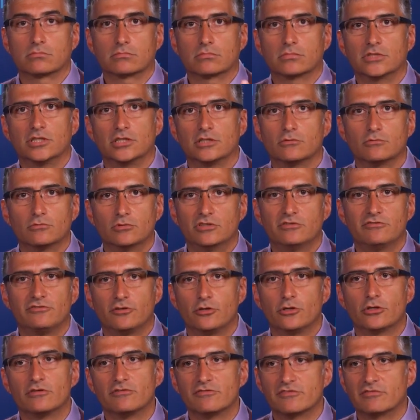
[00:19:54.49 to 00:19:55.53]
we've
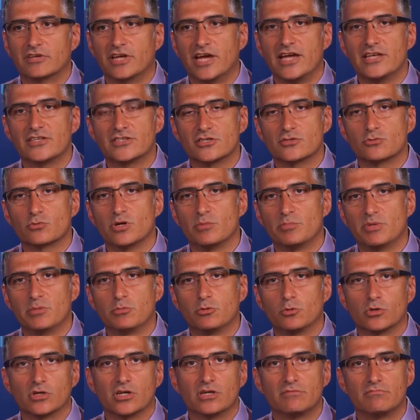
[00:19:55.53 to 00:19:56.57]
heard of cases where people
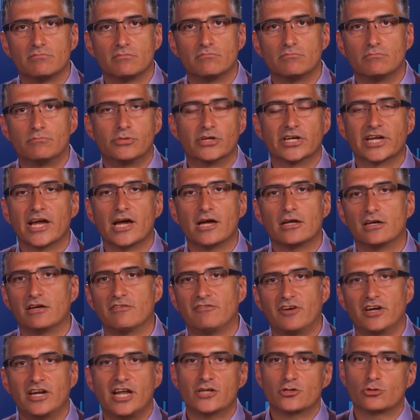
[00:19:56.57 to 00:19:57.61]
want to bring out a
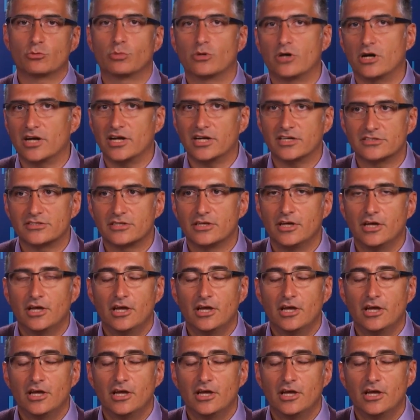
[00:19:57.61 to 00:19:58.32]
financial product